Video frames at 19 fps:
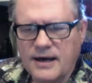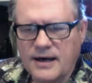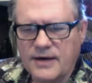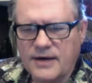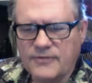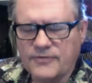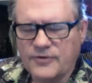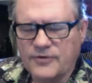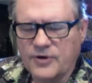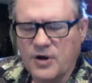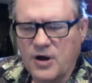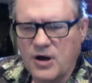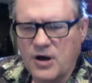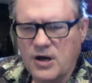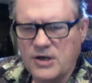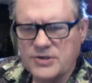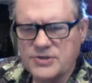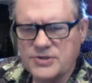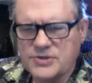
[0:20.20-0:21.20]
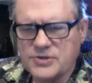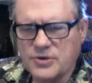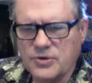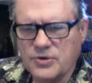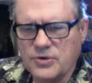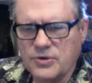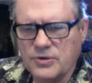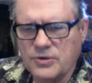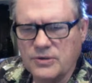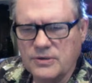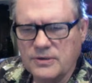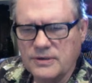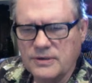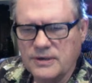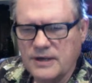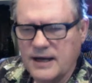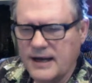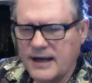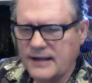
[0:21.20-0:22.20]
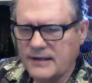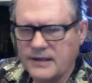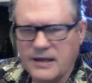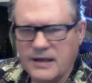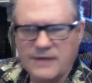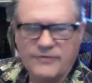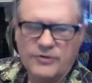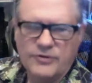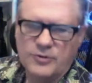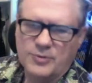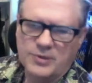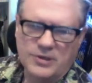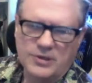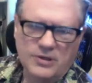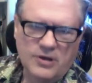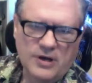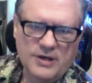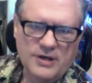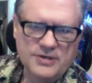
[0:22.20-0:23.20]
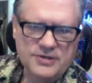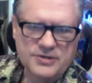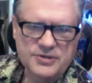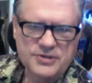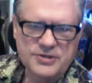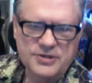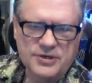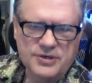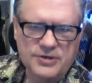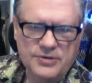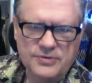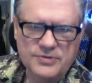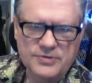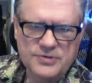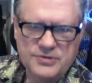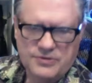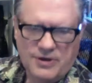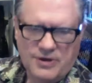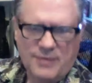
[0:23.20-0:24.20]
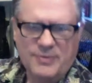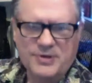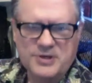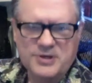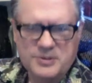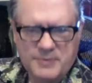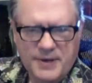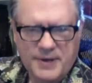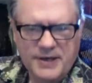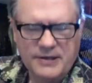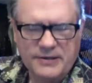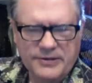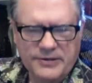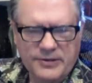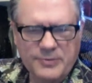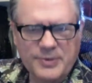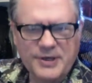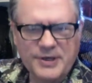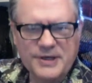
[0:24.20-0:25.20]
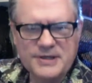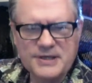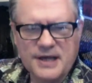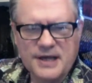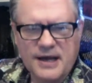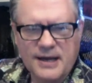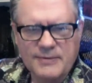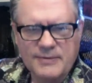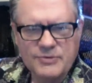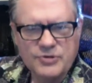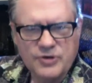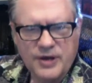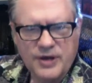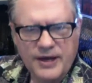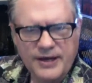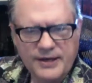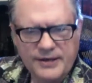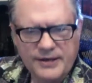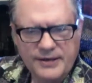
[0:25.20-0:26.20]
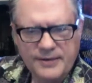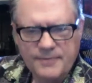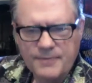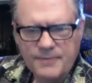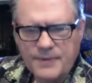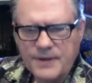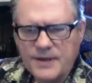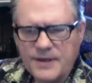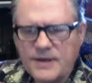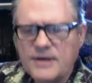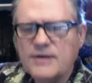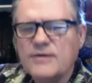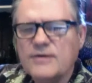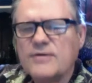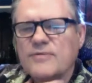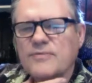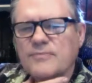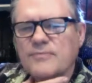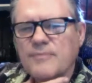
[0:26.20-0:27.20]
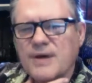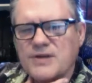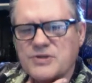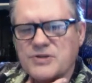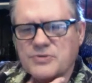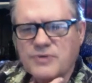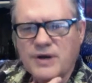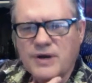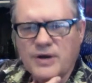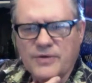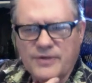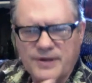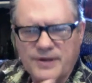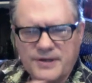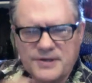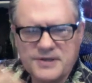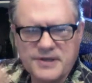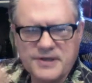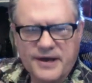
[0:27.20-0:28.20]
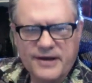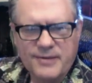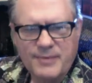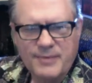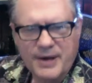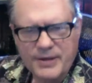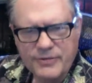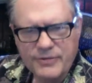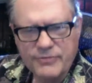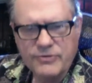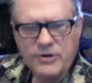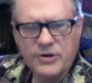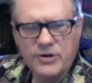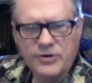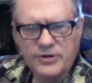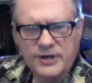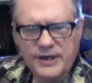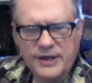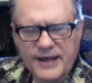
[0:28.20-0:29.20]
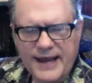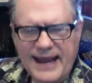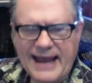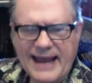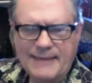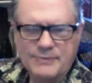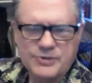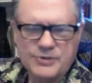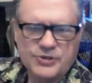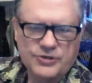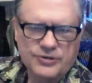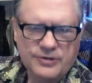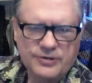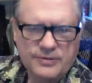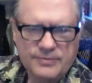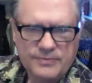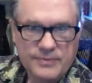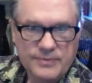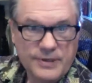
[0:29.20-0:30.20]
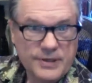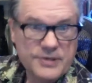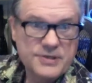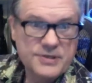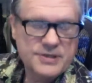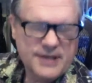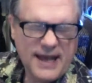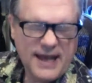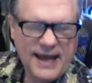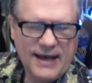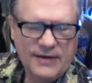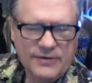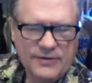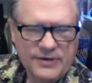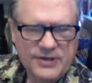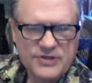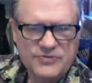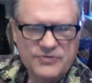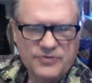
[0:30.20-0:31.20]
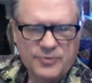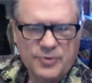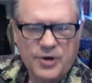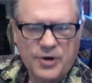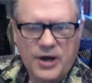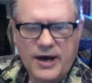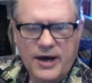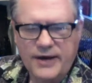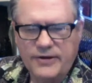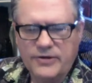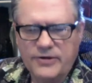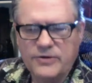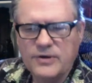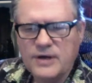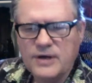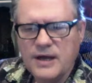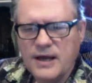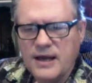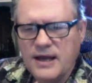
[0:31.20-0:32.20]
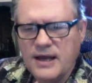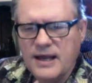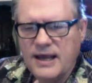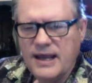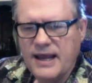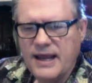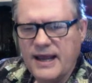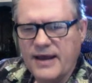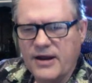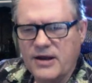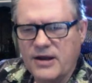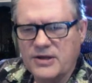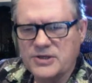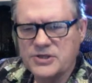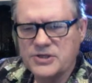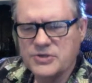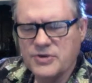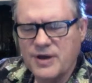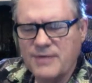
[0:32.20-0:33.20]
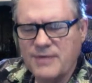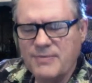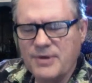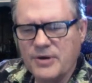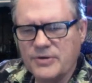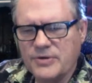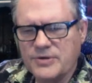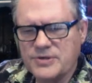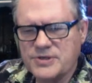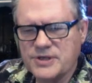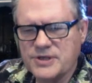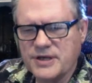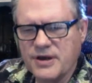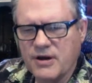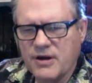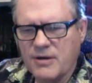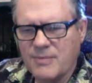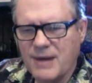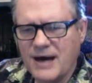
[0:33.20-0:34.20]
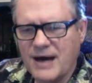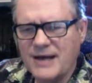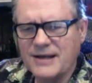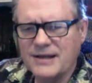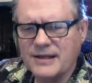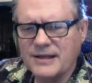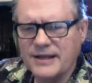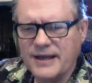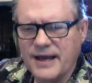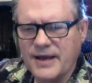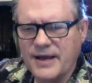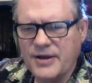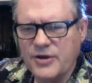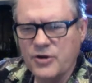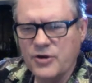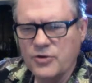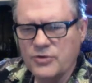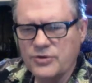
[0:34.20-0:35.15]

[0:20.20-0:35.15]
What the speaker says: For "All Soul," I love Hubert Law's tone, so I'm going to spend a little bit of time trying to mess around with the inside of my throat and capture his sound, his vibrato. And also, I'm noticing harmonically, I know